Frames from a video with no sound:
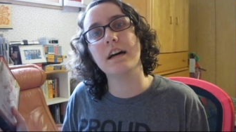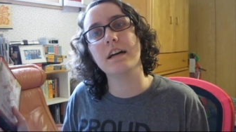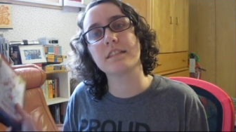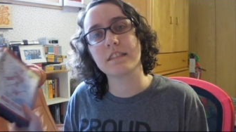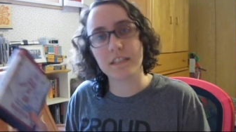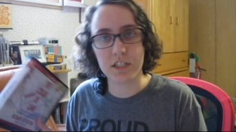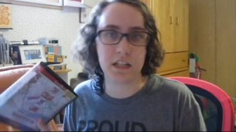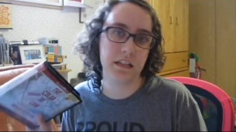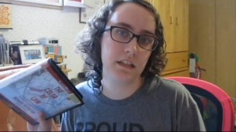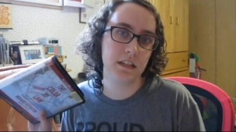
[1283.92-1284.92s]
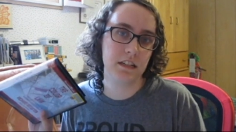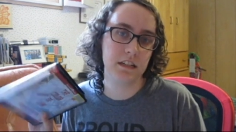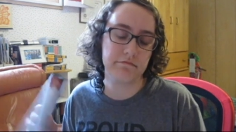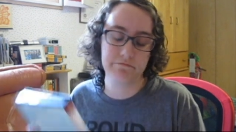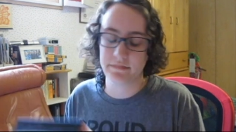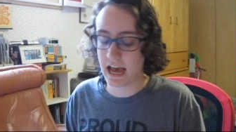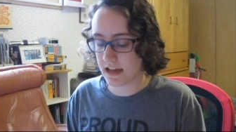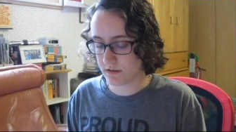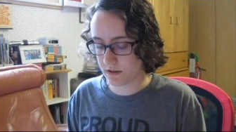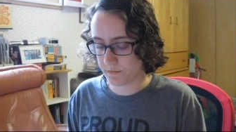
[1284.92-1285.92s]
it's legit. I
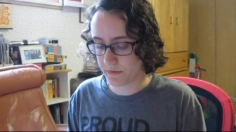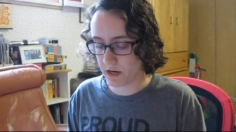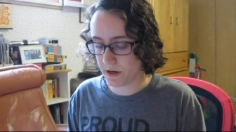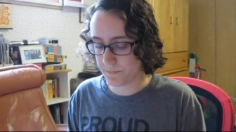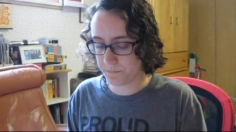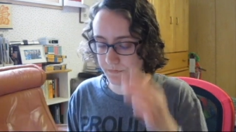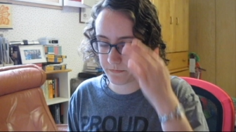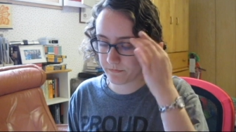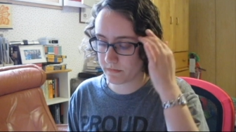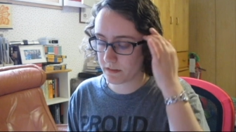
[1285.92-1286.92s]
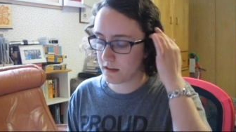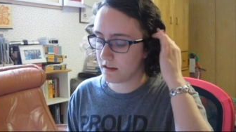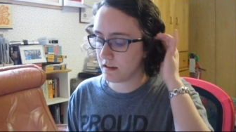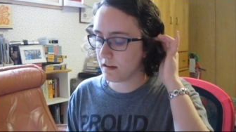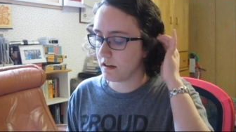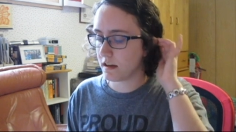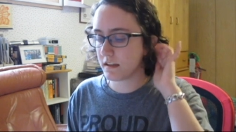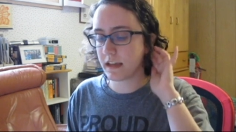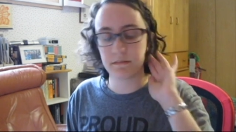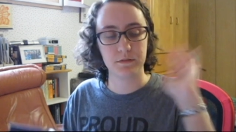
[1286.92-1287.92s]
don't know.
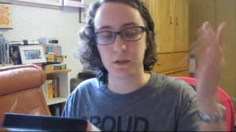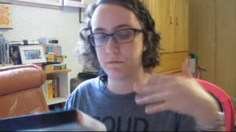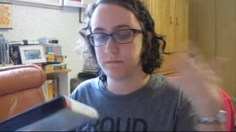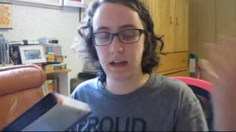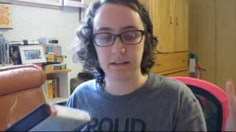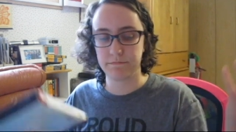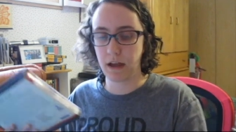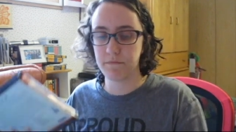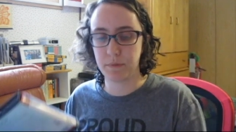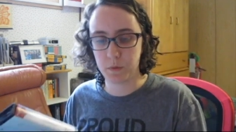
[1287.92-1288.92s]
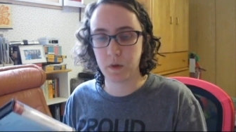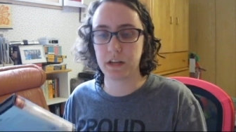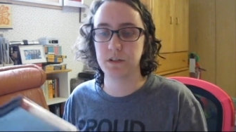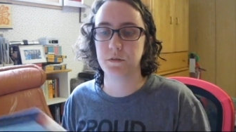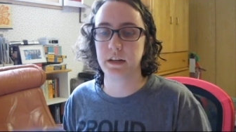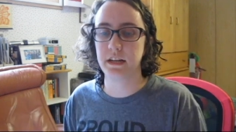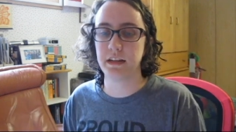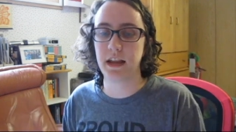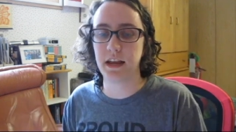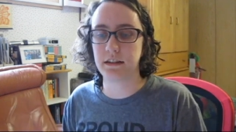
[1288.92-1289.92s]
Yeah, so I've been wanting to read it,
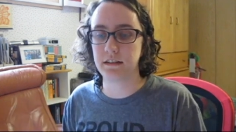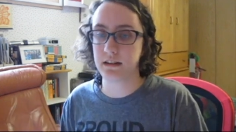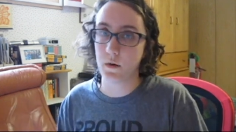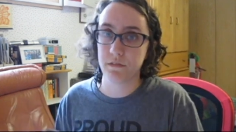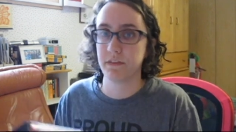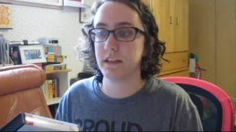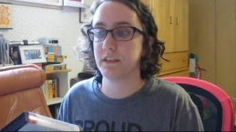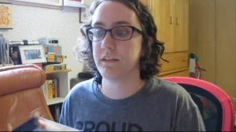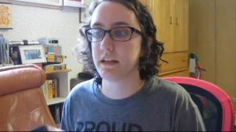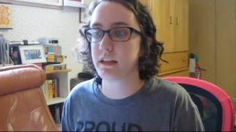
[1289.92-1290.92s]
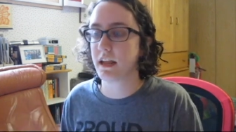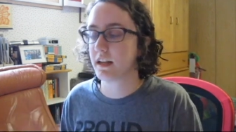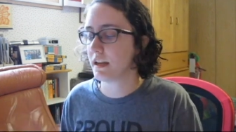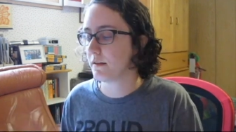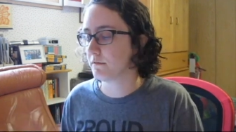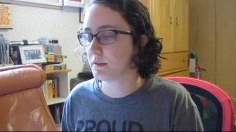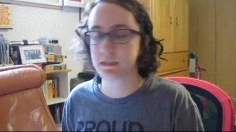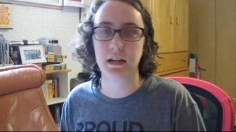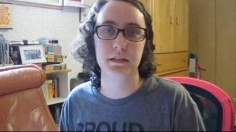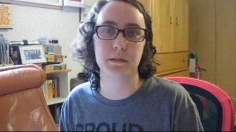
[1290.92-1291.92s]
and now I finally read it, and I was
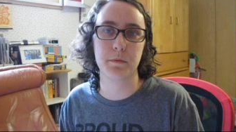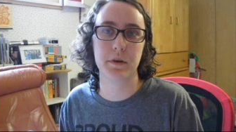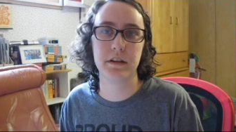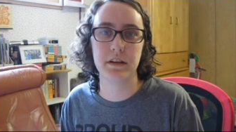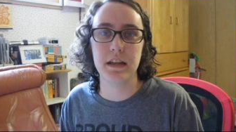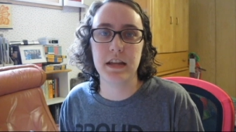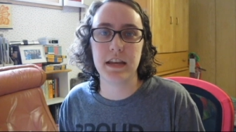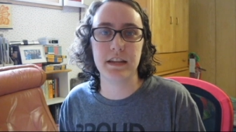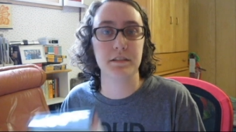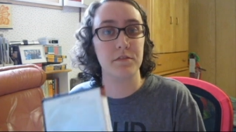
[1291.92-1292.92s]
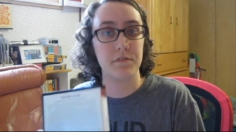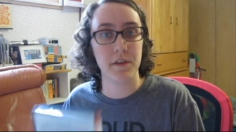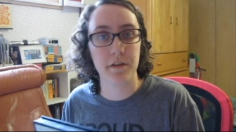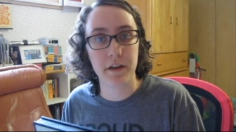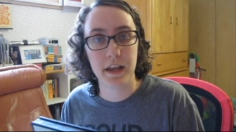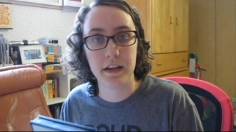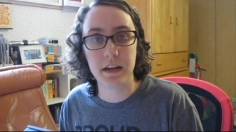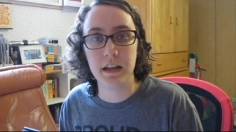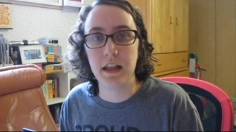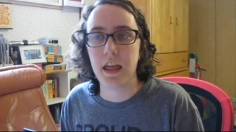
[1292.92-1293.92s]
not disappointed. It is
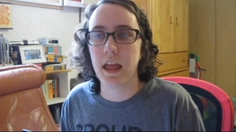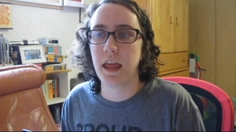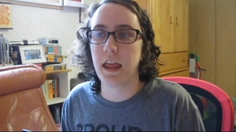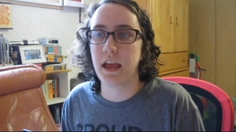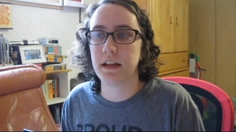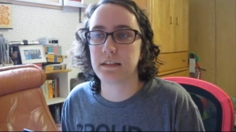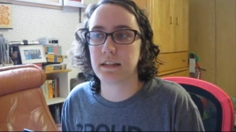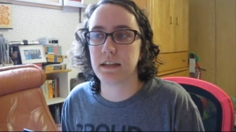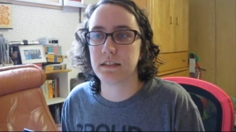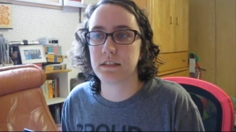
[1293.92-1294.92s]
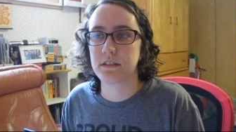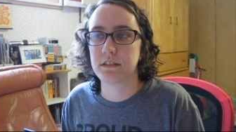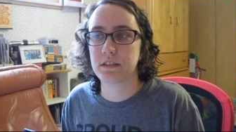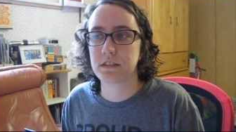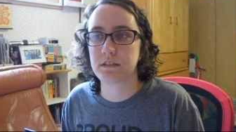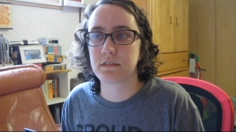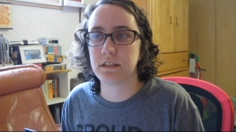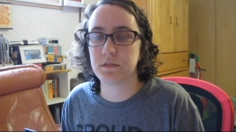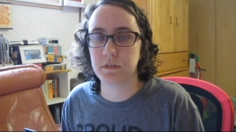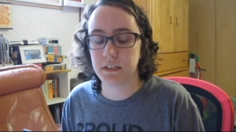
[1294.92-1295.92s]
infuriating, and
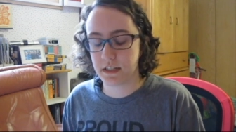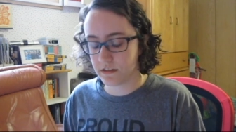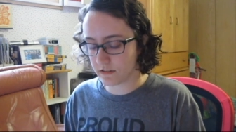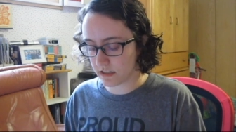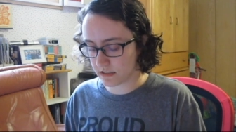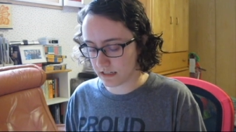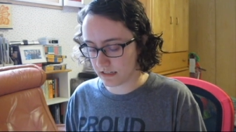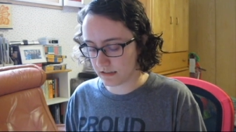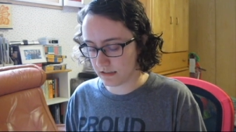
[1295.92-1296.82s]
it's really interesting.